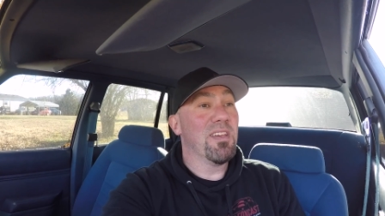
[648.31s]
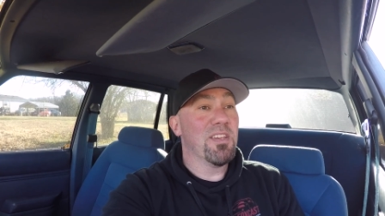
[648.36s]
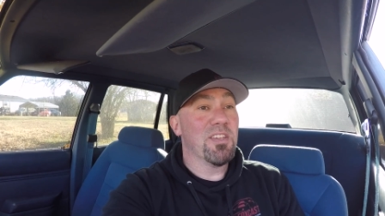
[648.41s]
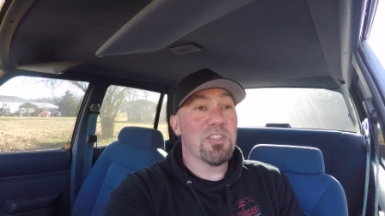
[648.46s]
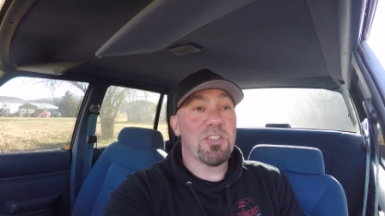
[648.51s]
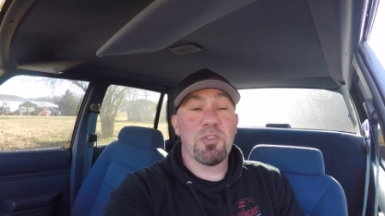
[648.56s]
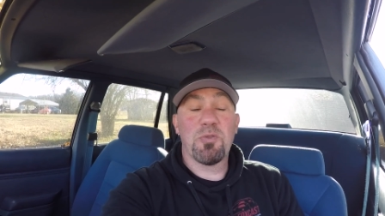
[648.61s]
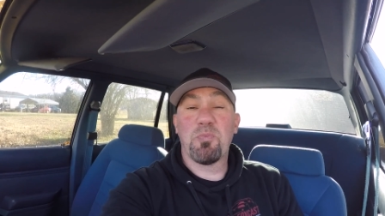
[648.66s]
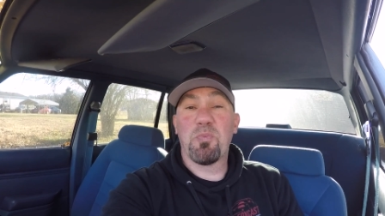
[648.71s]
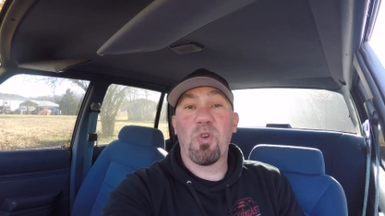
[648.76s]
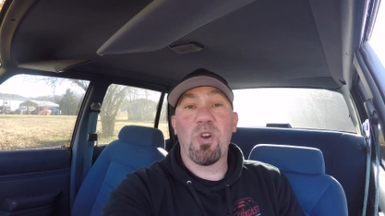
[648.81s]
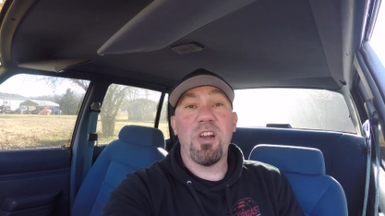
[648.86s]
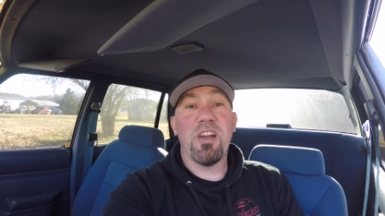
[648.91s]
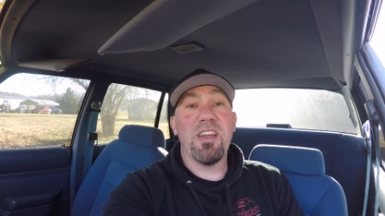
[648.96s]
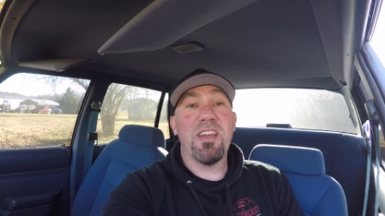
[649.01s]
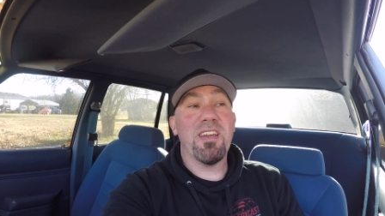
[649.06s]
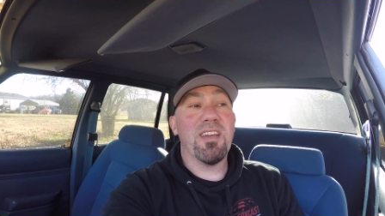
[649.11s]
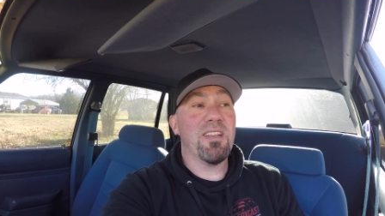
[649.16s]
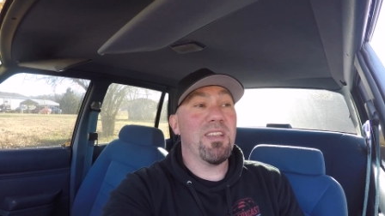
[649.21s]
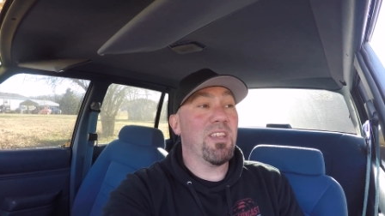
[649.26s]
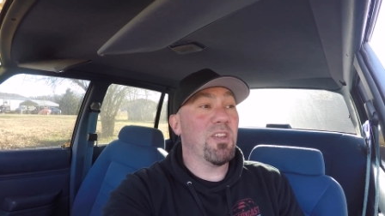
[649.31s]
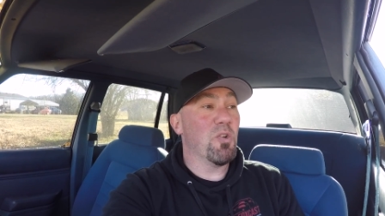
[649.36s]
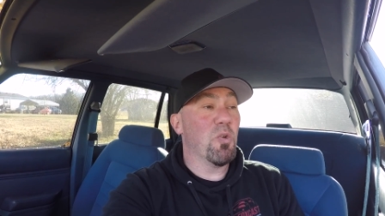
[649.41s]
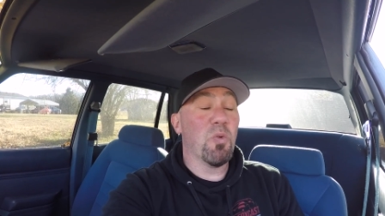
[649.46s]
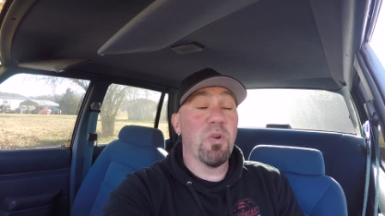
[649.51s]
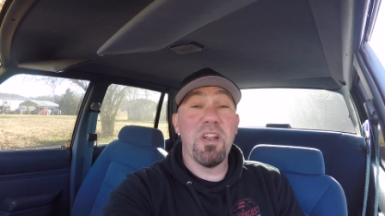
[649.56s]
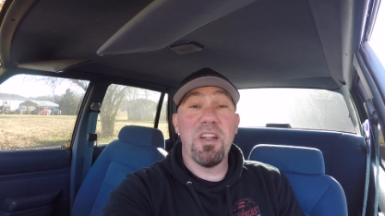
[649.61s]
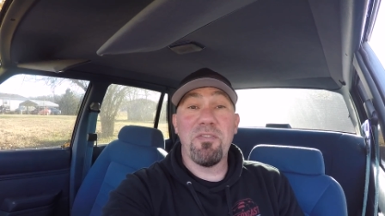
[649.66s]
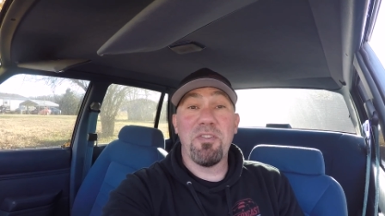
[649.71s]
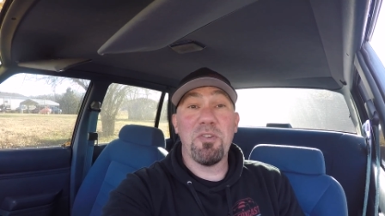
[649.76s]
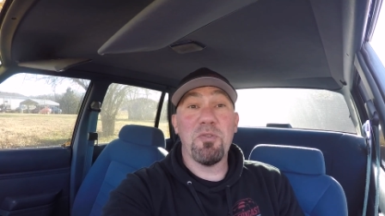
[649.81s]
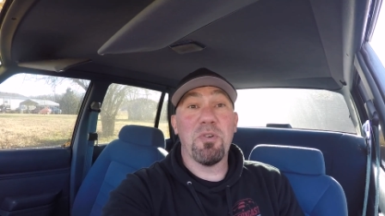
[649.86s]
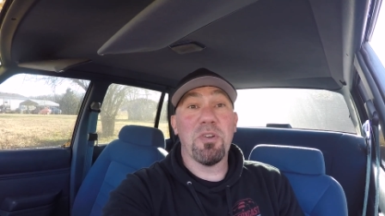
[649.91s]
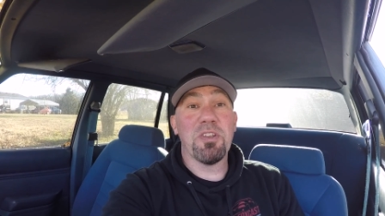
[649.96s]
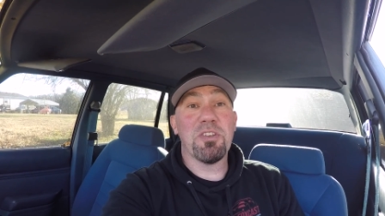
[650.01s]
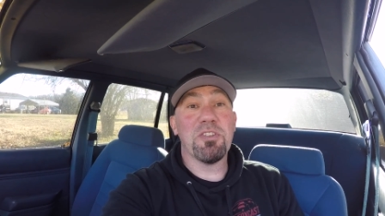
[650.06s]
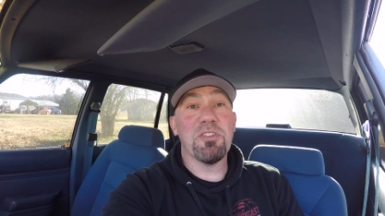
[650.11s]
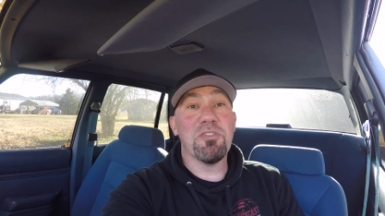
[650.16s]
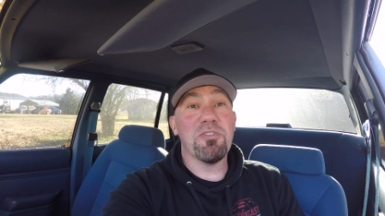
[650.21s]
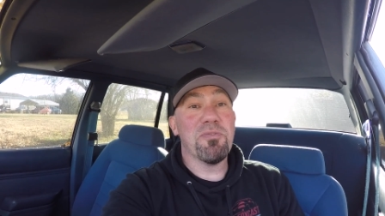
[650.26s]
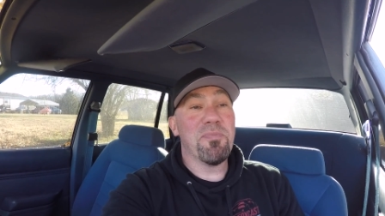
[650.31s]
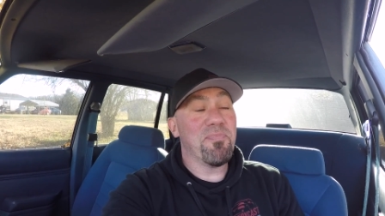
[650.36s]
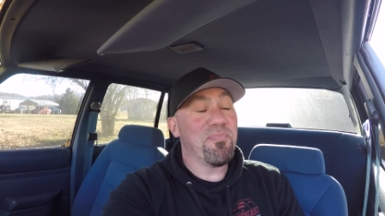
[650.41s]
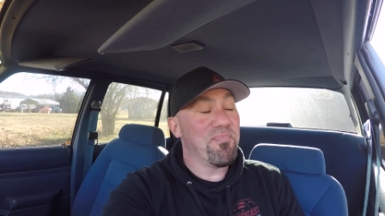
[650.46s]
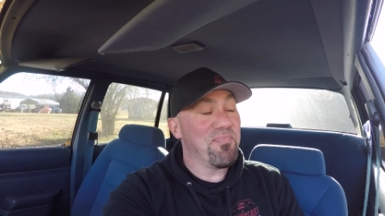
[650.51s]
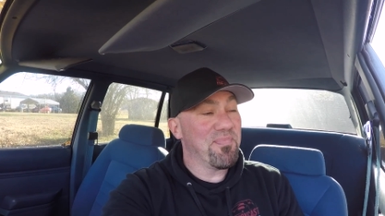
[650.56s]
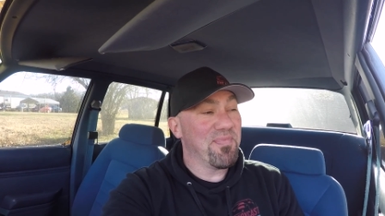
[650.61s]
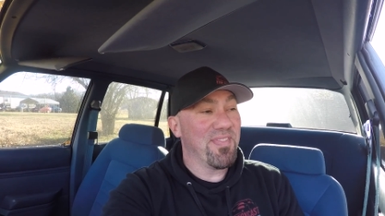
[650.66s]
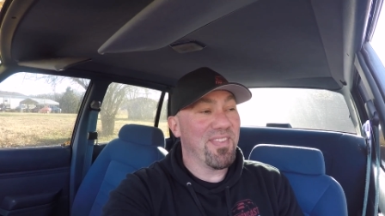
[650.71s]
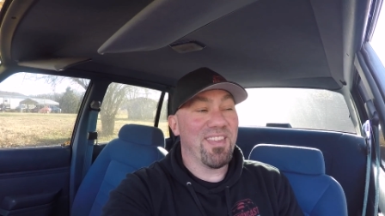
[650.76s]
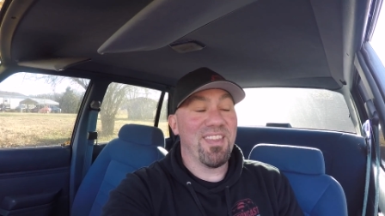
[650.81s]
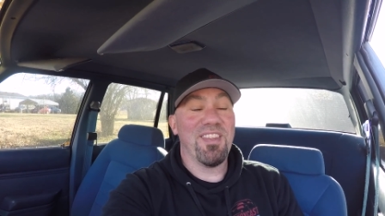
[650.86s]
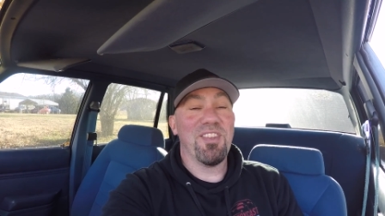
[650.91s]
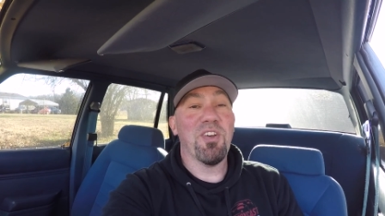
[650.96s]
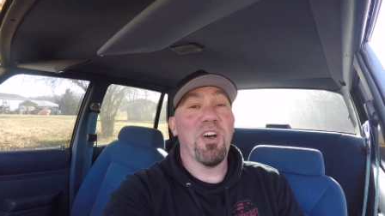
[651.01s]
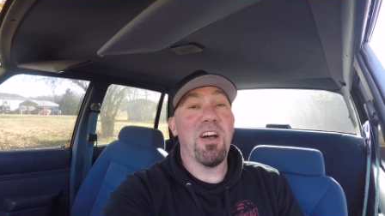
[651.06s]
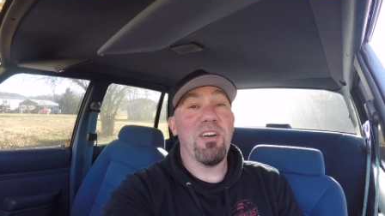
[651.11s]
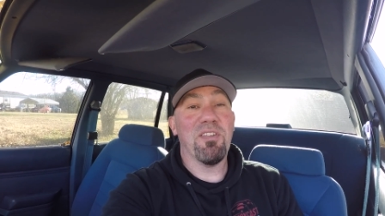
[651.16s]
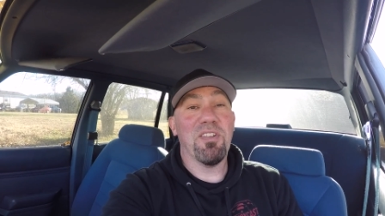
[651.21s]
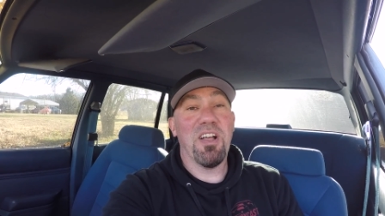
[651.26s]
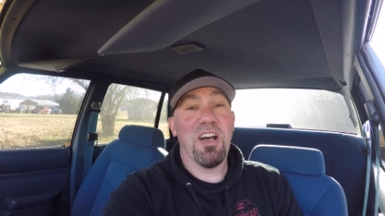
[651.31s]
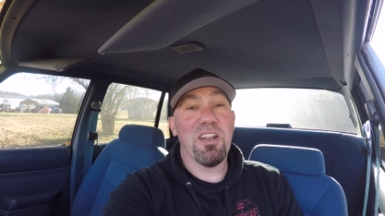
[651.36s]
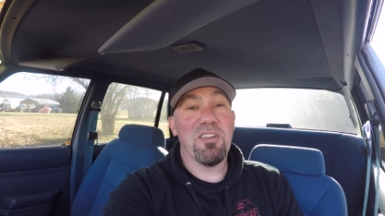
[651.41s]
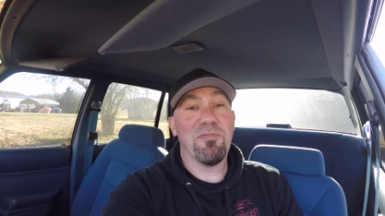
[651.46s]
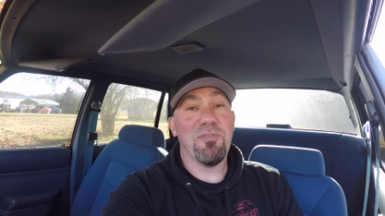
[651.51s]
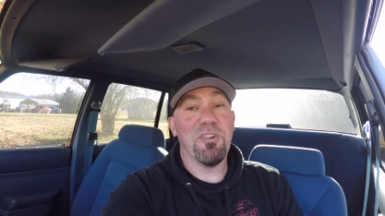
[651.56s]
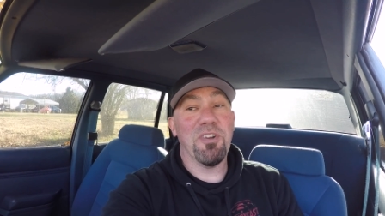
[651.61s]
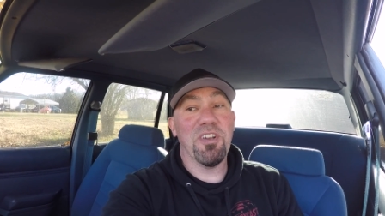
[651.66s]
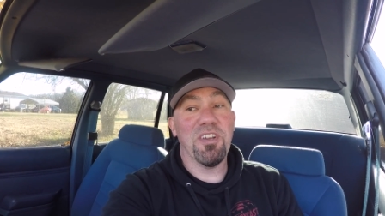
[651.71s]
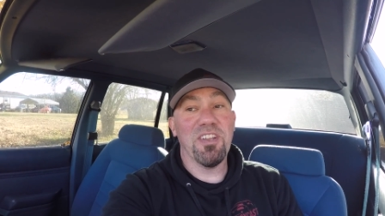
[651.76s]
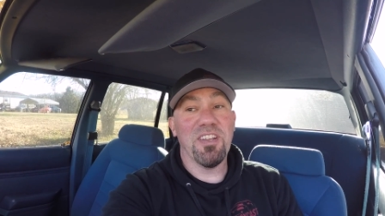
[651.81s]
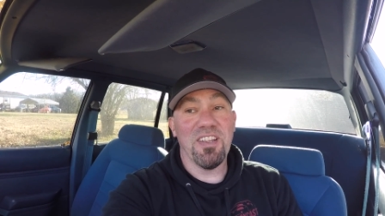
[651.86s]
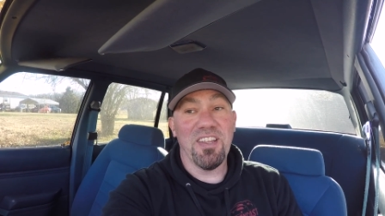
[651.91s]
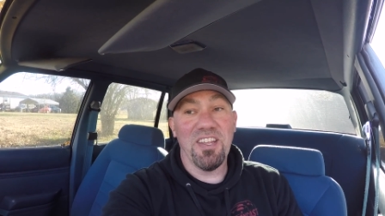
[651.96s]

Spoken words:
spray it, whatever you want to do, you'll have a lot of fun.